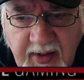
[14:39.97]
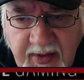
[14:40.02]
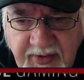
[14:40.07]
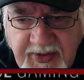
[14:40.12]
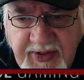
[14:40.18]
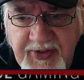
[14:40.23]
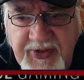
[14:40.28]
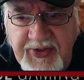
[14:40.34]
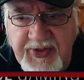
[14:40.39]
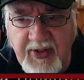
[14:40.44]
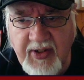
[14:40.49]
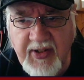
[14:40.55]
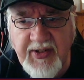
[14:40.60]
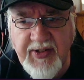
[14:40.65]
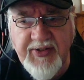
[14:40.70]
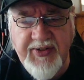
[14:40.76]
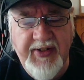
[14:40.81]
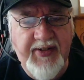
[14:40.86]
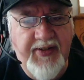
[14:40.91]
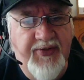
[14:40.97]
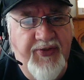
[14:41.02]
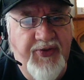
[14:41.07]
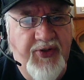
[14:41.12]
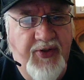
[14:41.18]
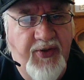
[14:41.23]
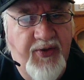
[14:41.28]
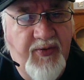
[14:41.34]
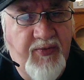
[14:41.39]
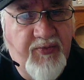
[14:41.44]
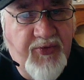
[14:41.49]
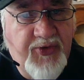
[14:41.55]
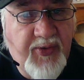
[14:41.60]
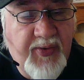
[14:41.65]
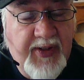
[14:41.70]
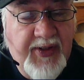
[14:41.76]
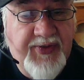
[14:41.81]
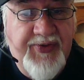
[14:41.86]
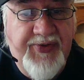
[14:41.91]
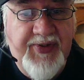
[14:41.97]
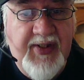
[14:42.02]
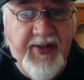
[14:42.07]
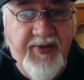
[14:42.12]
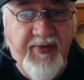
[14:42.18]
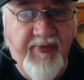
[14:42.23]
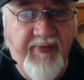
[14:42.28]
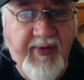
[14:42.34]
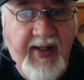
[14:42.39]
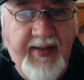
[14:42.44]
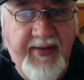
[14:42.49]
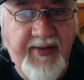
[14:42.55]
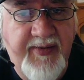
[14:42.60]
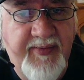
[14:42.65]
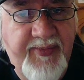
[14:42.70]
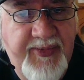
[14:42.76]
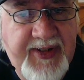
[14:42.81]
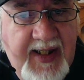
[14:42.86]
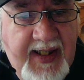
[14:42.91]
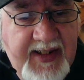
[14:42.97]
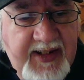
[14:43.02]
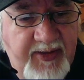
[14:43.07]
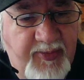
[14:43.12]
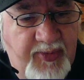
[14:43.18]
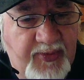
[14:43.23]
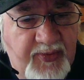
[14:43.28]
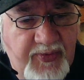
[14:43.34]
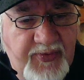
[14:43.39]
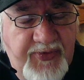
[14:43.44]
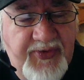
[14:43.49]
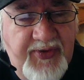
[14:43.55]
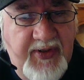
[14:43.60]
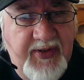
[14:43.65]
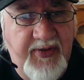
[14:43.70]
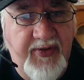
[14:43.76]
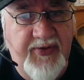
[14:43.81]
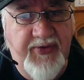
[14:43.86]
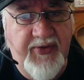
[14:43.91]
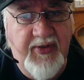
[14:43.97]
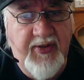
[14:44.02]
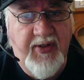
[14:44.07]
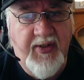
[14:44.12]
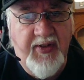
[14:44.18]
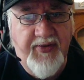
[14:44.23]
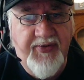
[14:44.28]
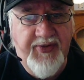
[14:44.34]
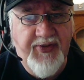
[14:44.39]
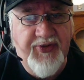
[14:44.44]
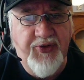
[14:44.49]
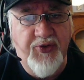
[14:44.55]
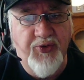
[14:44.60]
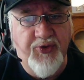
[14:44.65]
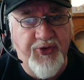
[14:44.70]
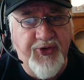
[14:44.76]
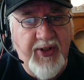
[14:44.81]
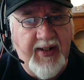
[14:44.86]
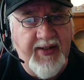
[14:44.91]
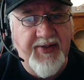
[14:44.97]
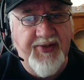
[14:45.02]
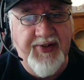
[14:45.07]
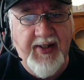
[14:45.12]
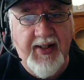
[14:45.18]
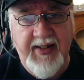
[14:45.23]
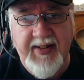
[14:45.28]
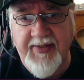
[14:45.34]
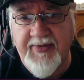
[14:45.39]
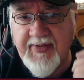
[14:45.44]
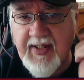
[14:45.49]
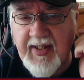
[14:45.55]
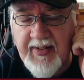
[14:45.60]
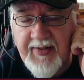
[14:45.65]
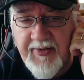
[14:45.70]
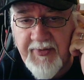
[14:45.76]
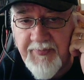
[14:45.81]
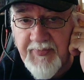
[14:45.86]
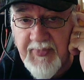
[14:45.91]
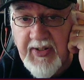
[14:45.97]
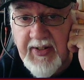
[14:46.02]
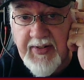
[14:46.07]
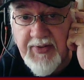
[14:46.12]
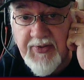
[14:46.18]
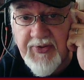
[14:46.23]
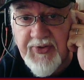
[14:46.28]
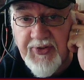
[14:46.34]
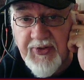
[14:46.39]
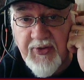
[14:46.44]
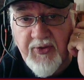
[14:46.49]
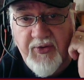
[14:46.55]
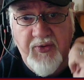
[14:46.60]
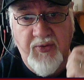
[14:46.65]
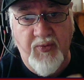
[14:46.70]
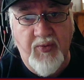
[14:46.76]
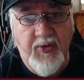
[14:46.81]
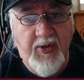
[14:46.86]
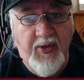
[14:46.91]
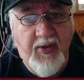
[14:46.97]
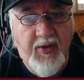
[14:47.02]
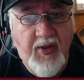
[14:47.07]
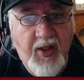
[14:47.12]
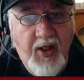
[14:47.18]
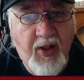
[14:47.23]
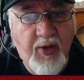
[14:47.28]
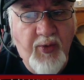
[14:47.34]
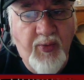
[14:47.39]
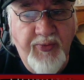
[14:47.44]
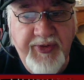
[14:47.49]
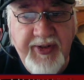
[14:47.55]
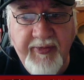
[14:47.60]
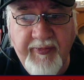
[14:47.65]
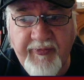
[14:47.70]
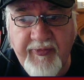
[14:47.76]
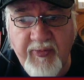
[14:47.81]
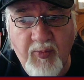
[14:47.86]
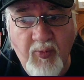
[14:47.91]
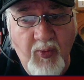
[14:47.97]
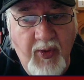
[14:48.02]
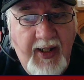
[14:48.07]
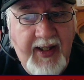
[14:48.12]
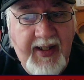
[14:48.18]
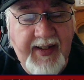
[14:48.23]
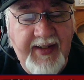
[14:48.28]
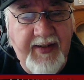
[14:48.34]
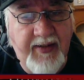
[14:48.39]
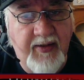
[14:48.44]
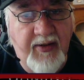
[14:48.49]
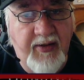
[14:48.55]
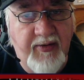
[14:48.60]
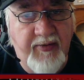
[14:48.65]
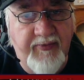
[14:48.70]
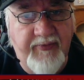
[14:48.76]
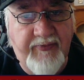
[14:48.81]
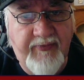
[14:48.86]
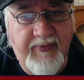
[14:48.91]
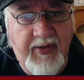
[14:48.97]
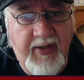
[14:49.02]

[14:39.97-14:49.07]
decided to do it as a set of random tables, and this could translate then into a whole different way of